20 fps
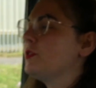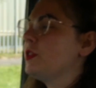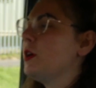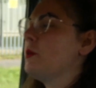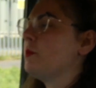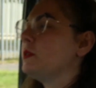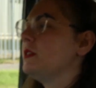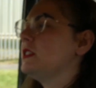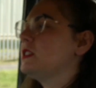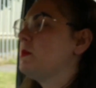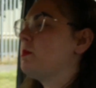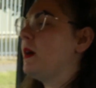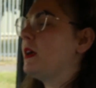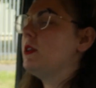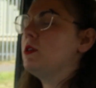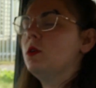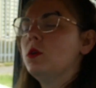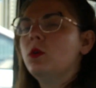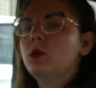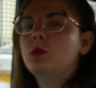though we'd spent
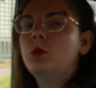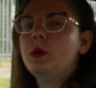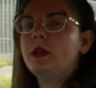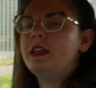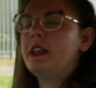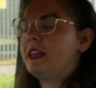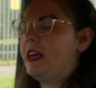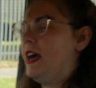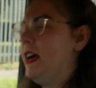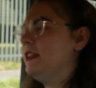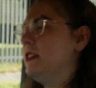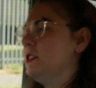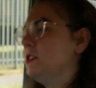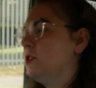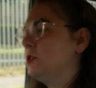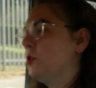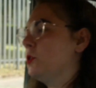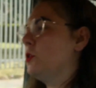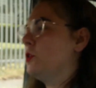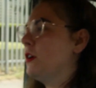all weekend
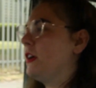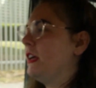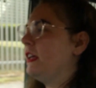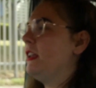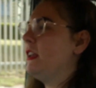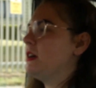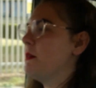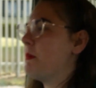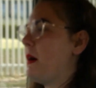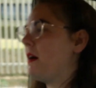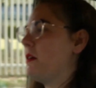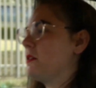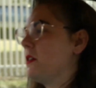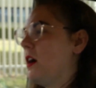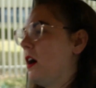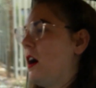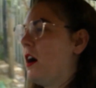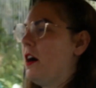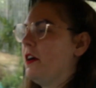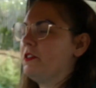talking about
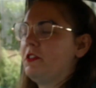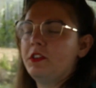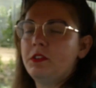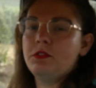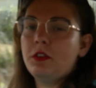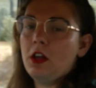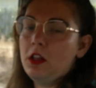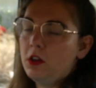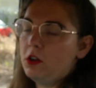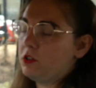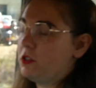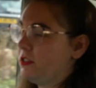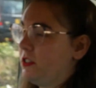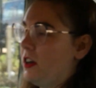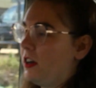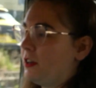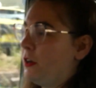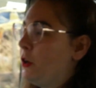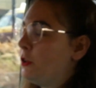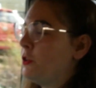cars
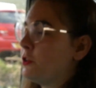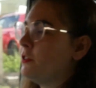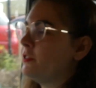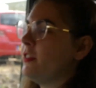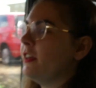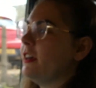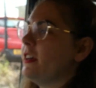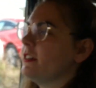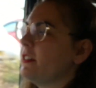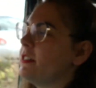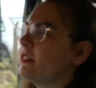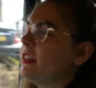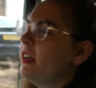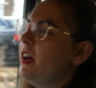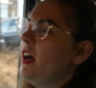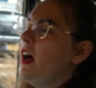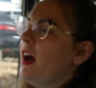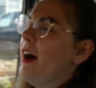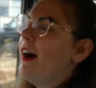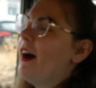alongside other things,
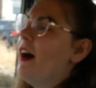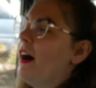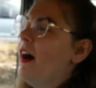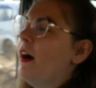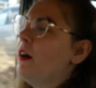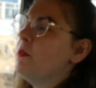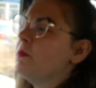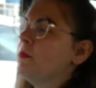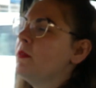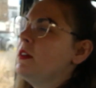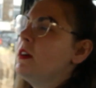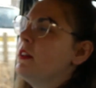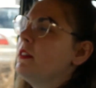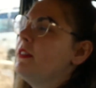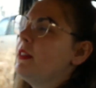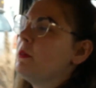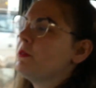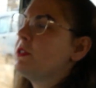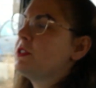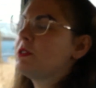
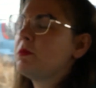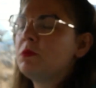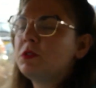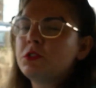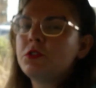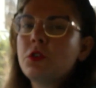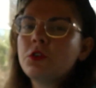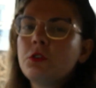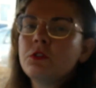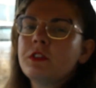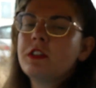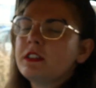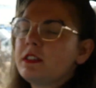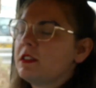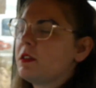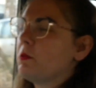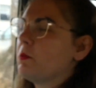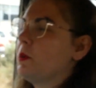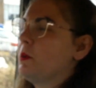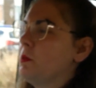there were some stories
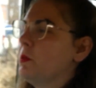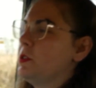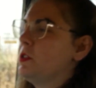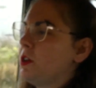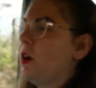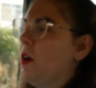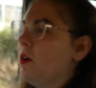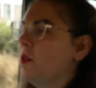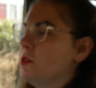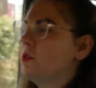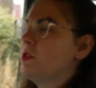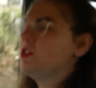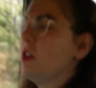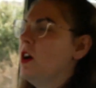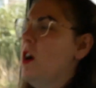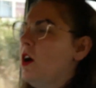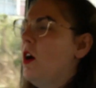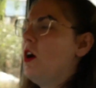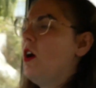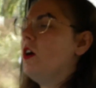that we were told
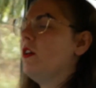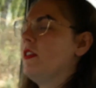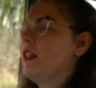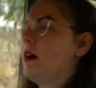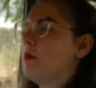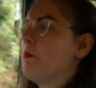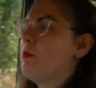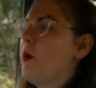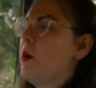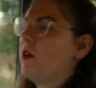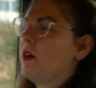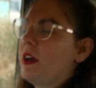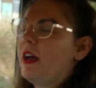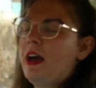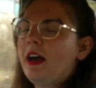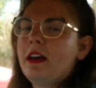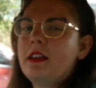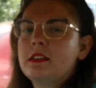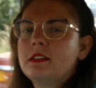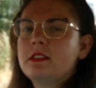on that
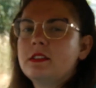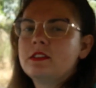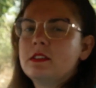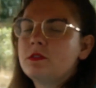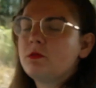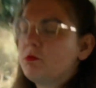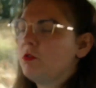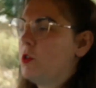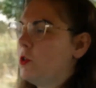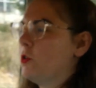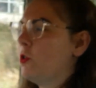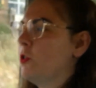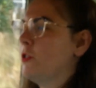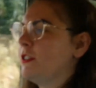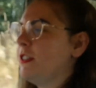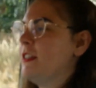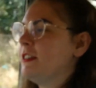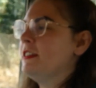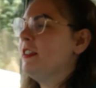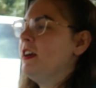podcast
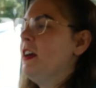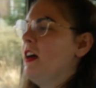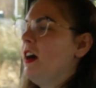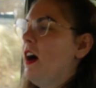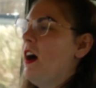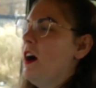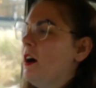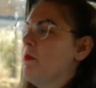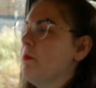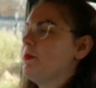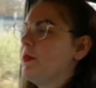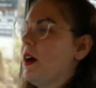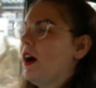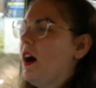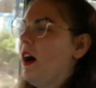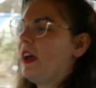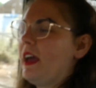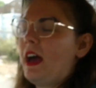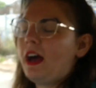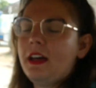recording that
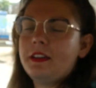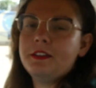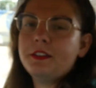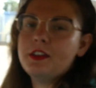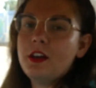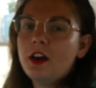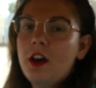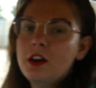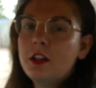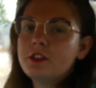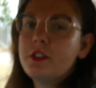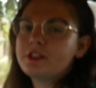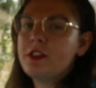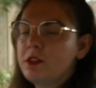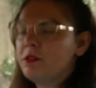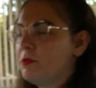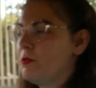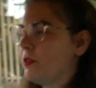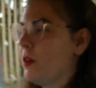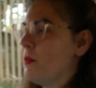I hadn't heard
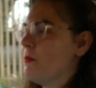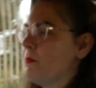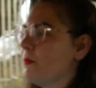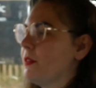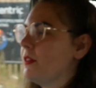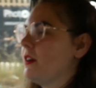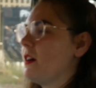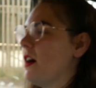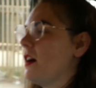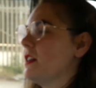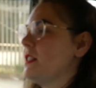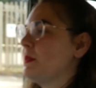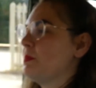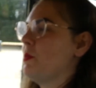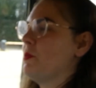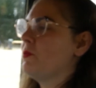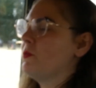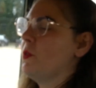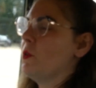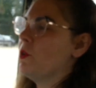from the guys
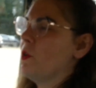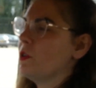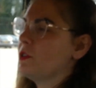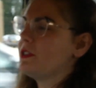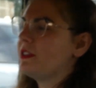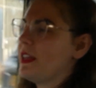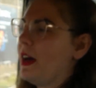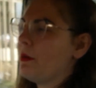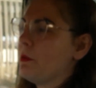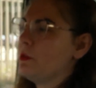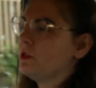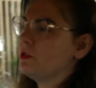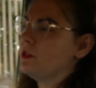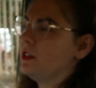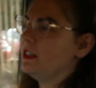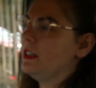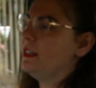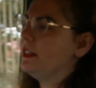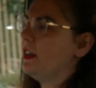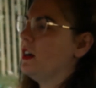before, so that was
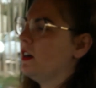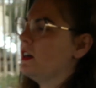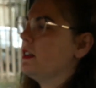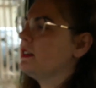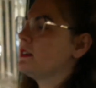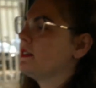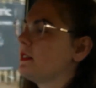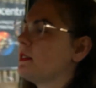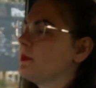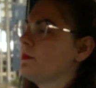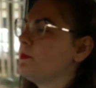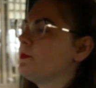really nice.